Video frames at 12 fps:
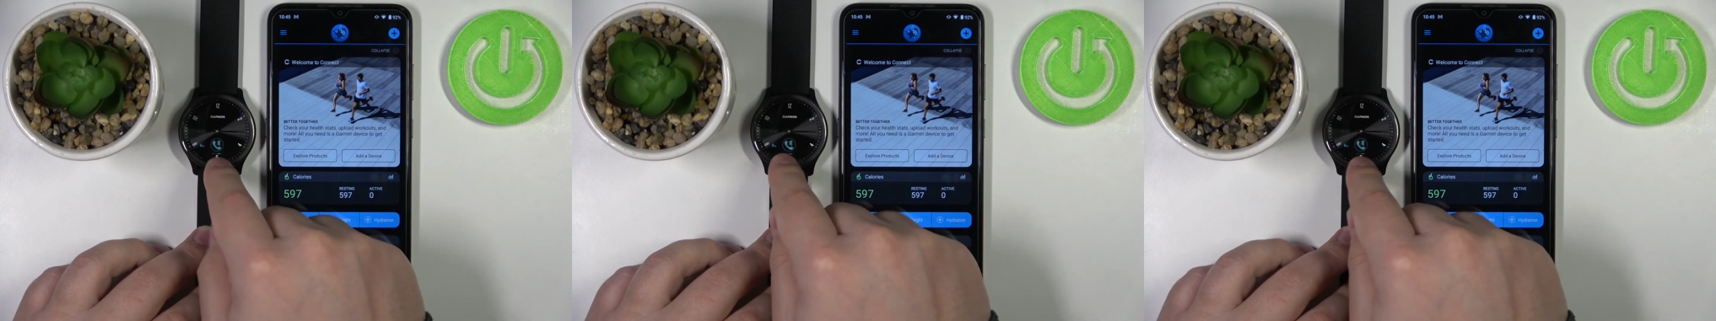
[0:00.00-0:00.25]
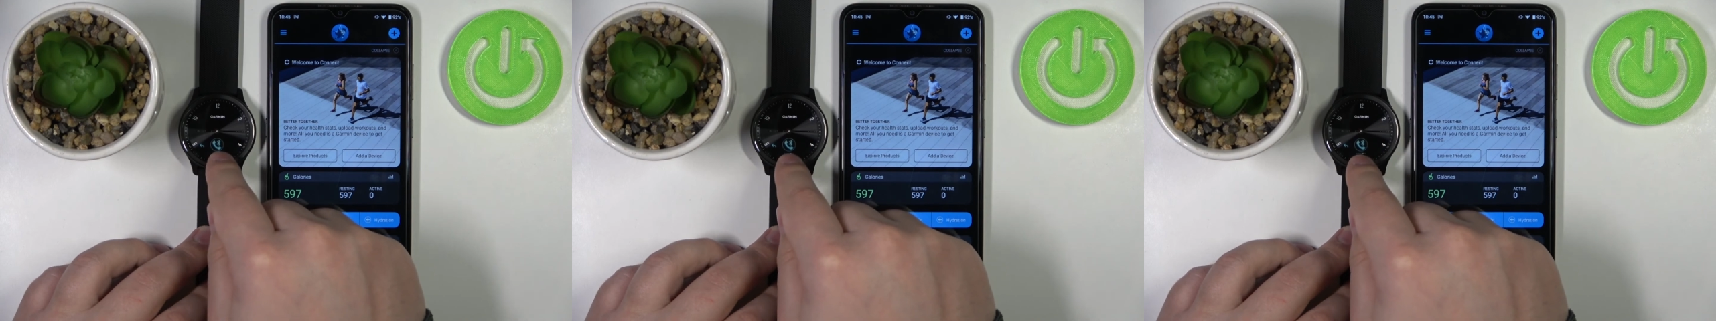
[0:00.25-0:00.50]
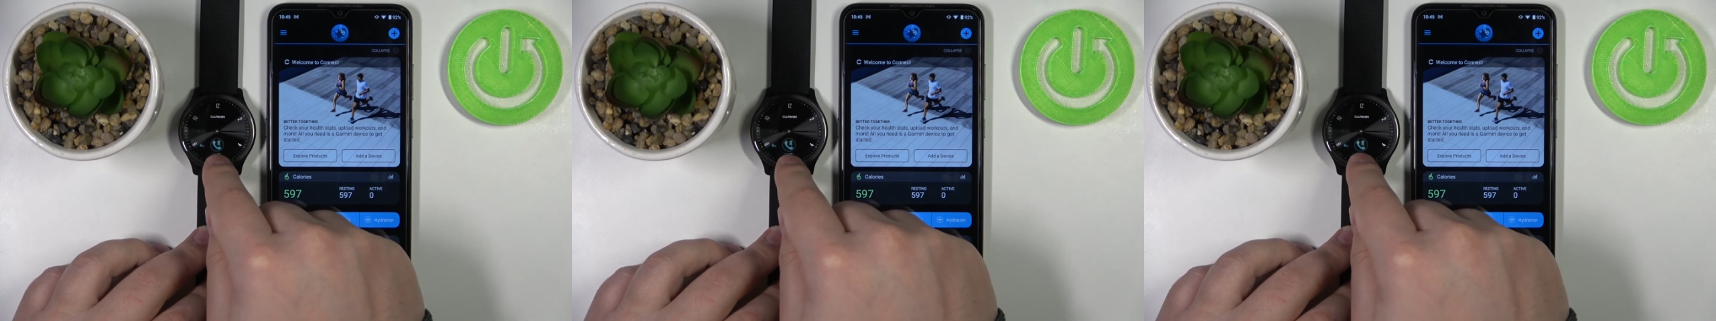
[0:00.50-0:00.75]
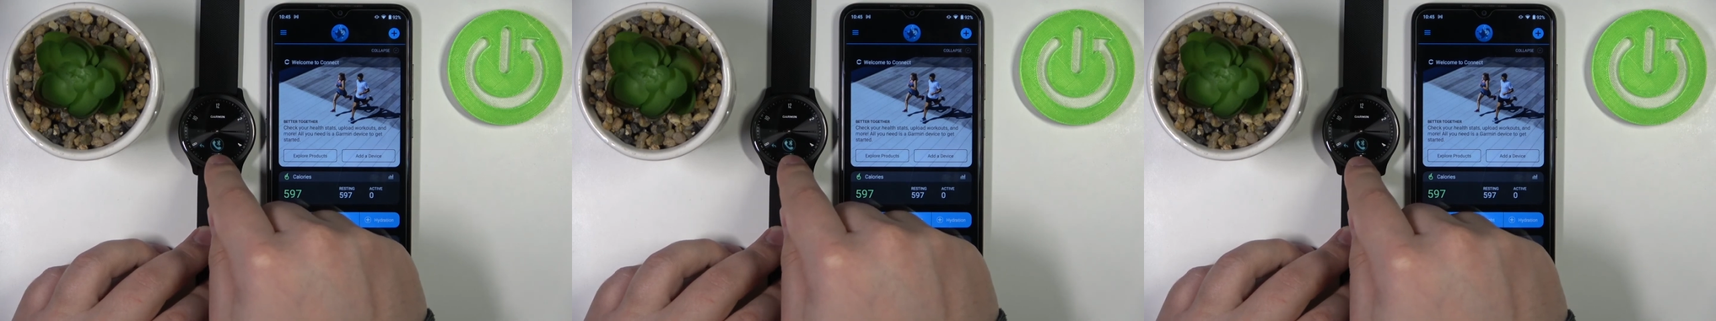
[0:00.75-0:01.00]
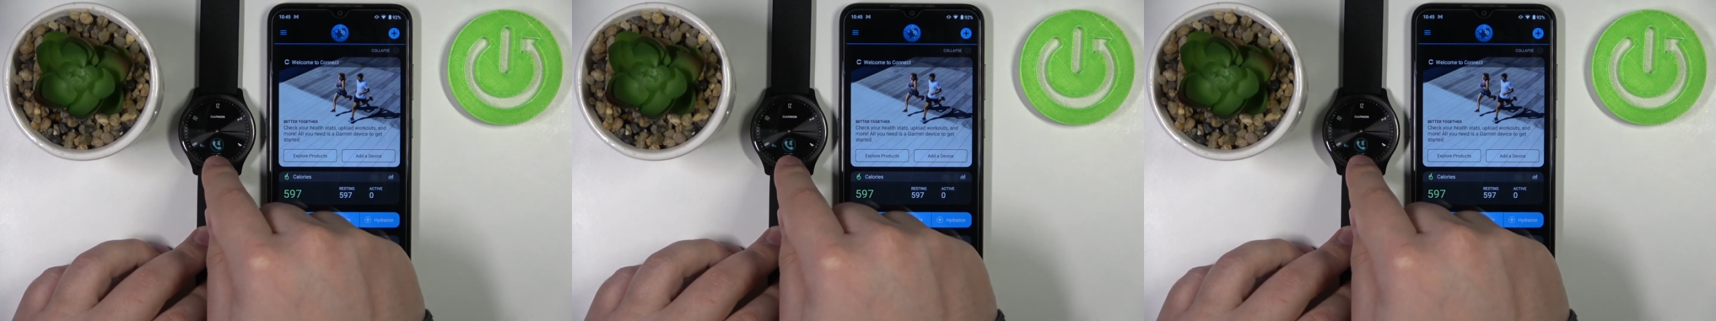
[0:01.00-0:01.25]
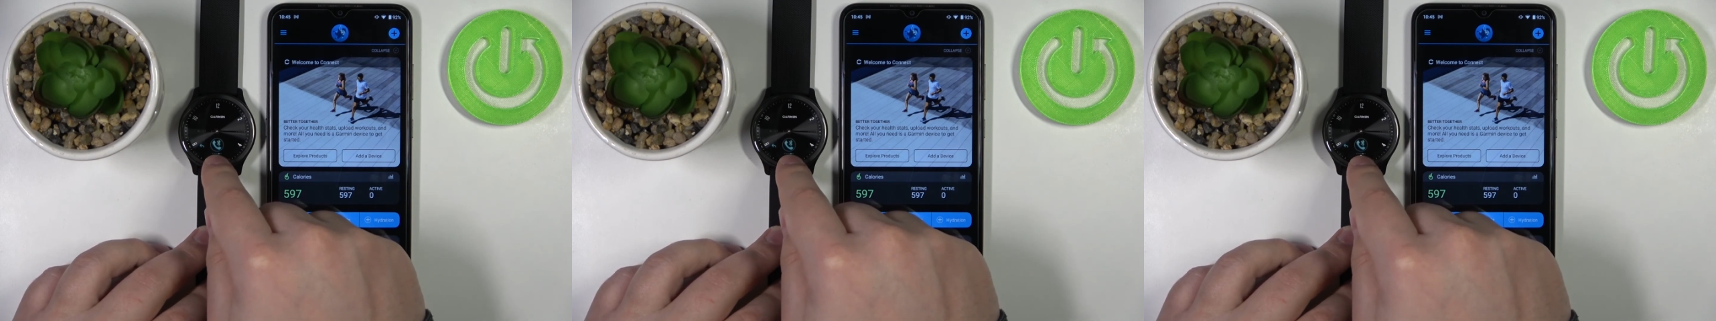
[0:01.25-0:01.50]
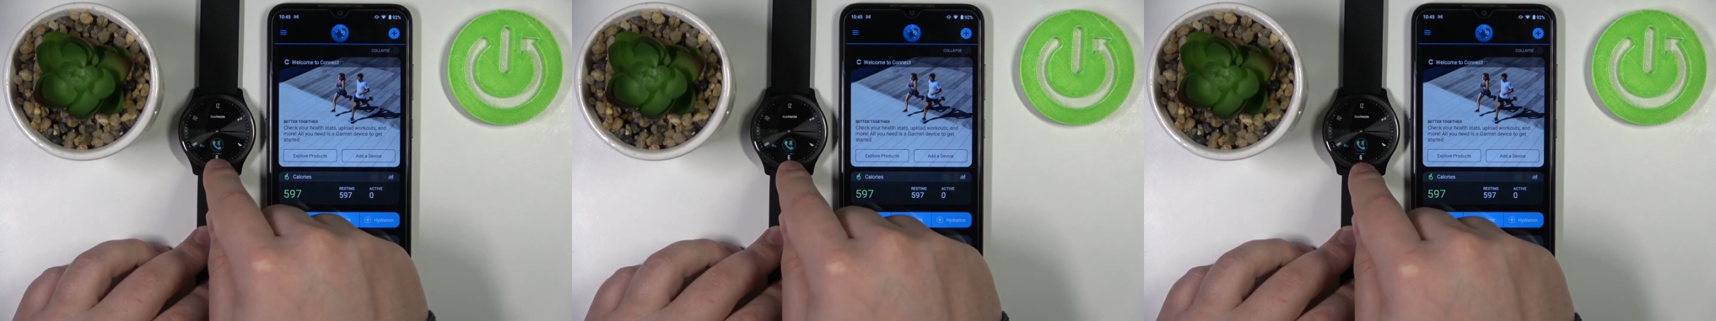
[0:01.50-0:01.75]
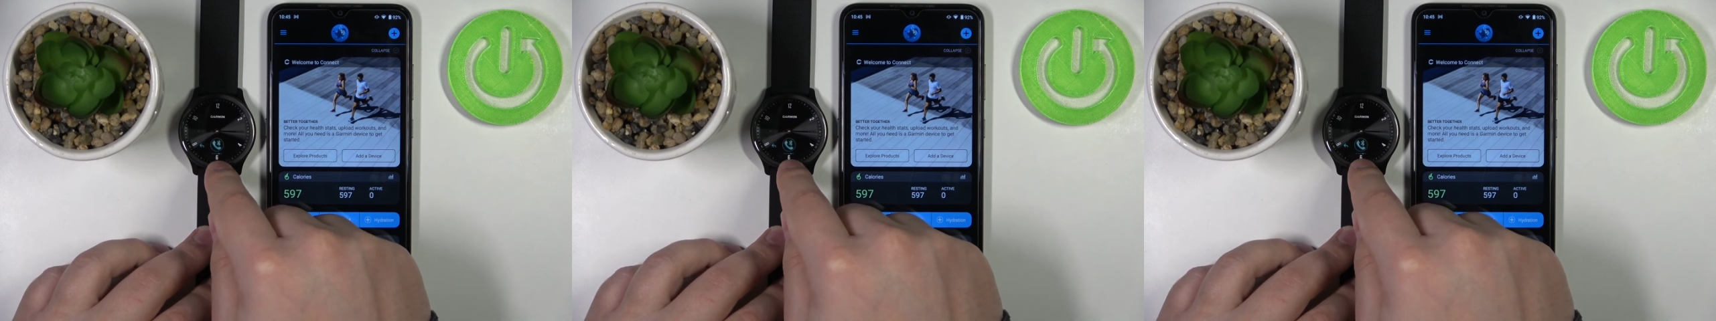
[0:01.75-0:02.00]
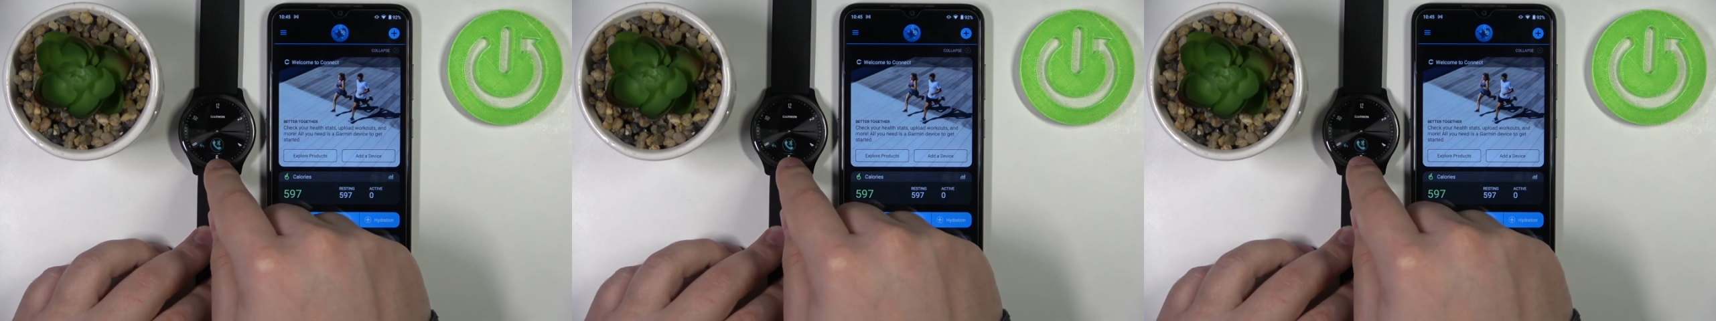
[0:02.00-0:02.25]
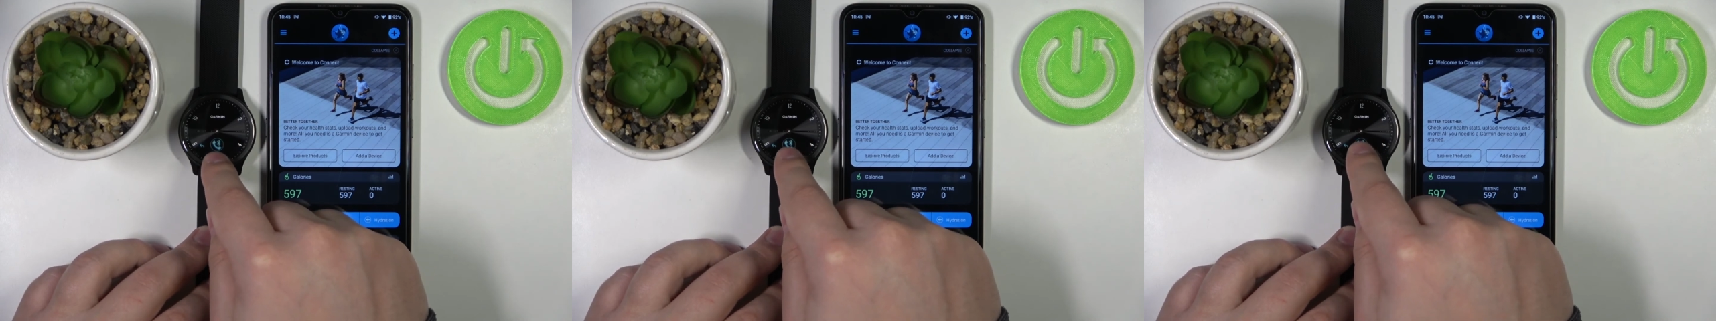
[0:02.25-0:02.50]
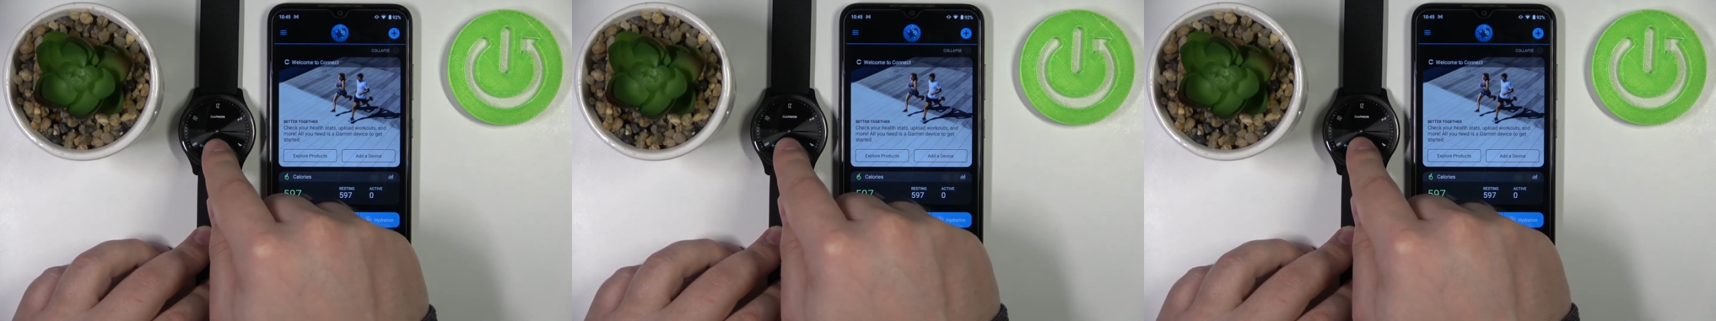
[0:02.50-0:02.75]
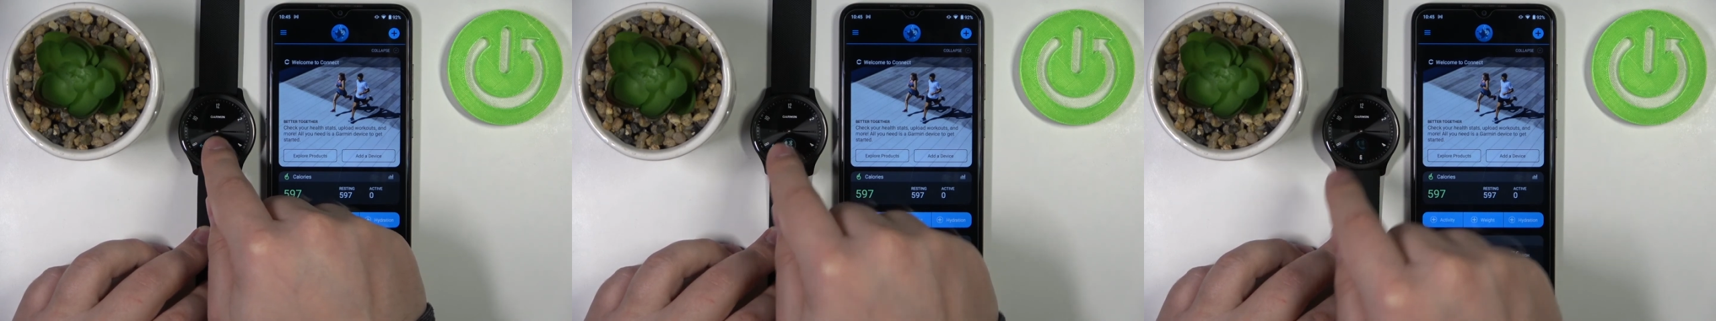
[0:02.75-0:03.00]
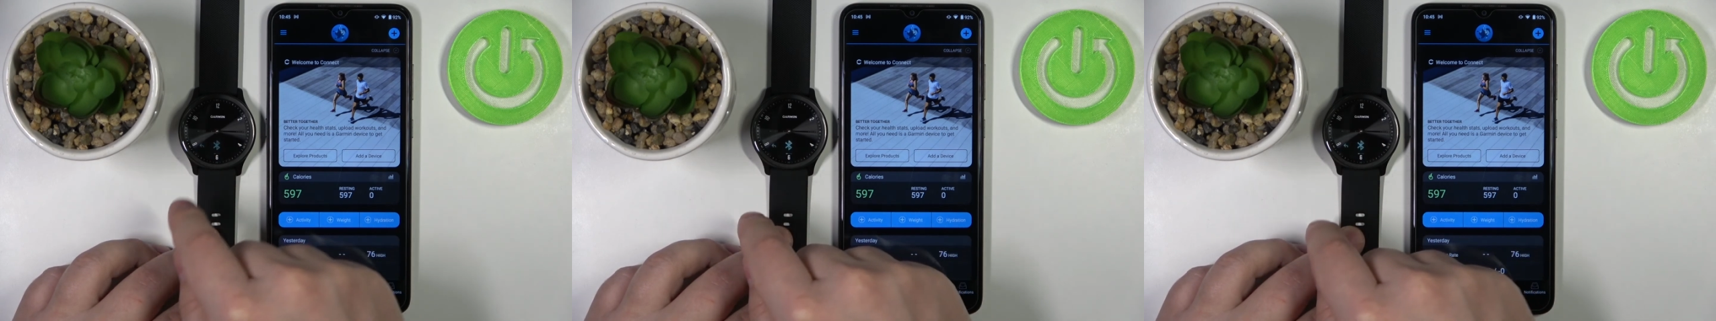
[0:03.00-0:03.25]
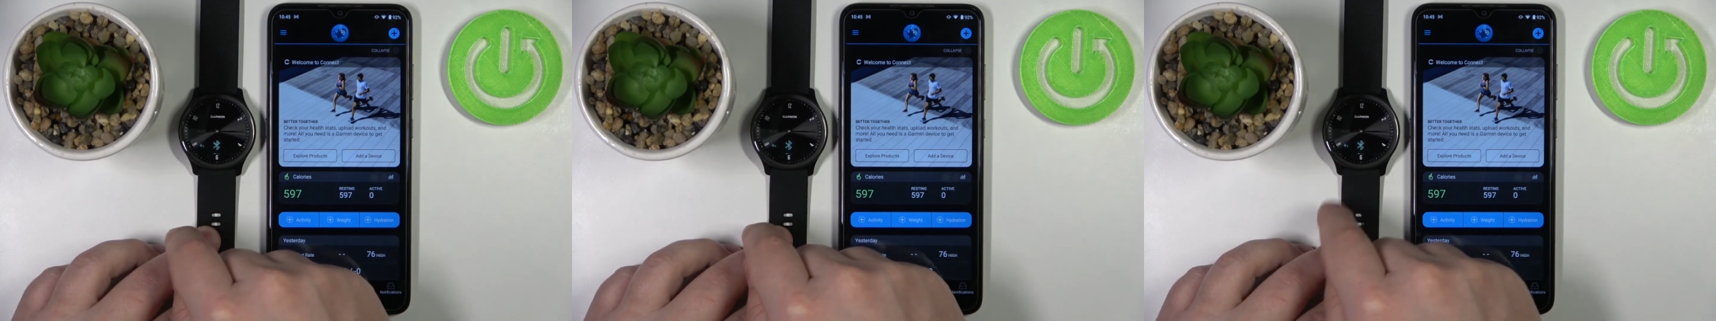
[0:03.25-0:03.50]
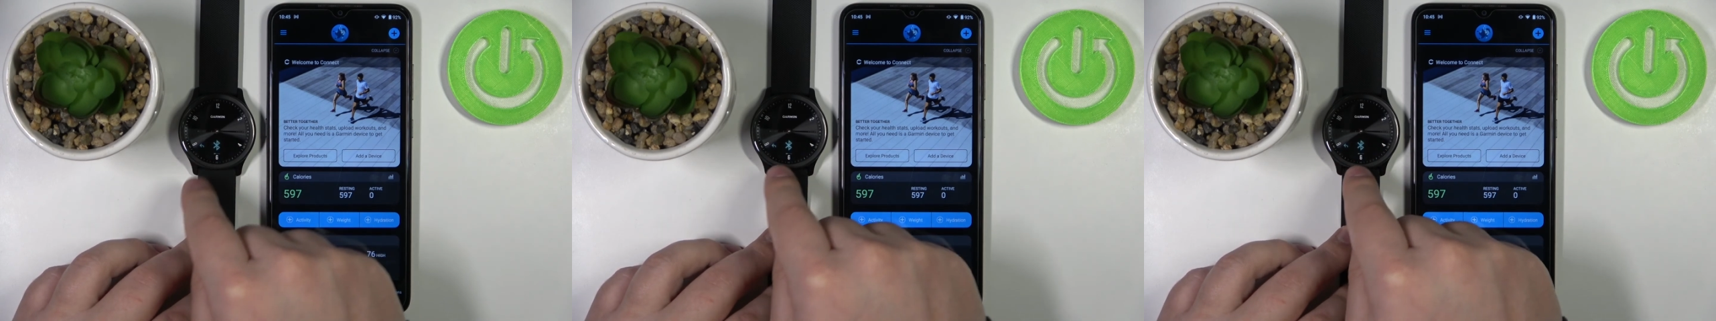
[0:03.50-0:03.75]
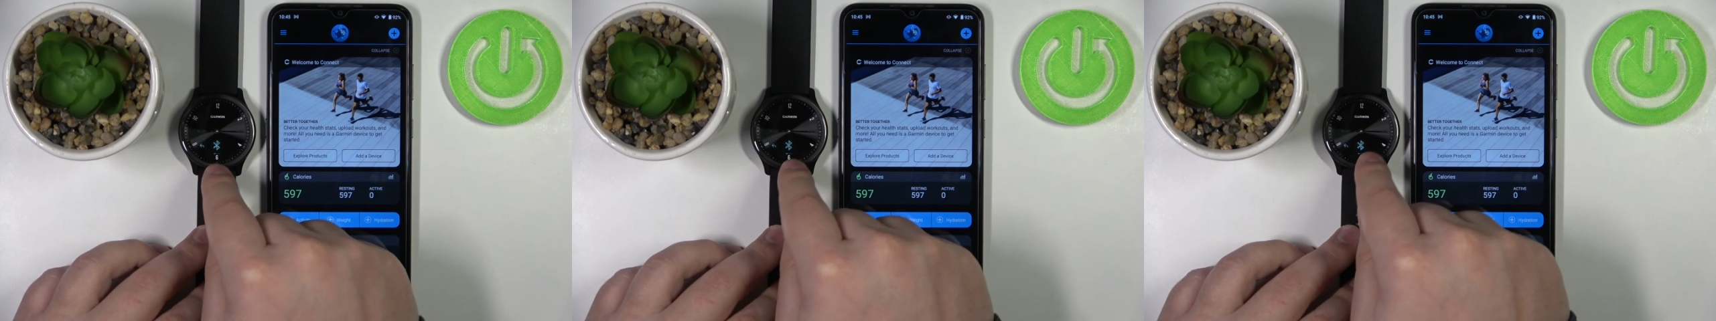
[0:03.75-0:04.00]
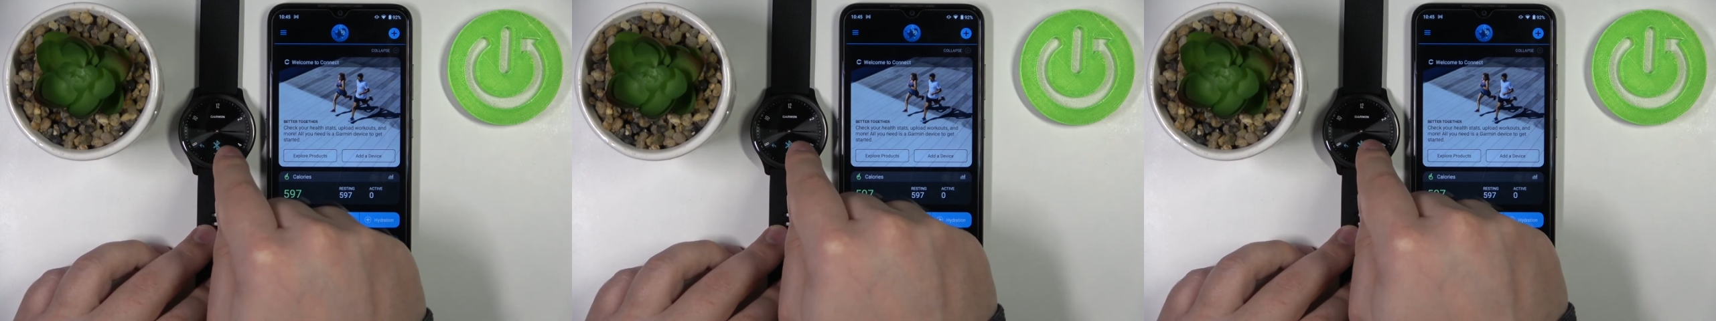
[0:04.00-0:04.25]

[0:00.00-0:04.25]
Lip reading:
[unreadable: no face in view]